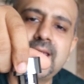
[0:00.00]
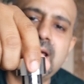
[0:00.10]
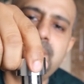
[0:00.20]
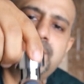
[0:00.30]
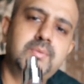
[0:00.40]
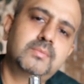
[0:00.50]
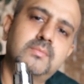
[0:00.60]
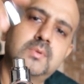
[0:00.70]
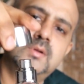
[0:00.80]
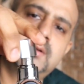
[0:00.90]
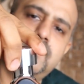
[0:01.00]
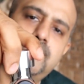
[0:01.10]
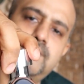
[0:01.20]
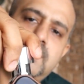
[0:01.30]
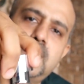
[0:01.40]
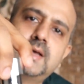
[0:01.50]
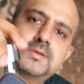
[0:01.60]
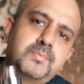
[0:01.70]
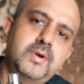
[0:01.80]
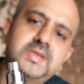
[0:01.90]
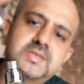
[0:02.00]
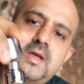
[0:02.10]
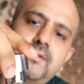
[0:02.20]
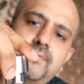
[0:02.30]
cap has a pretty snug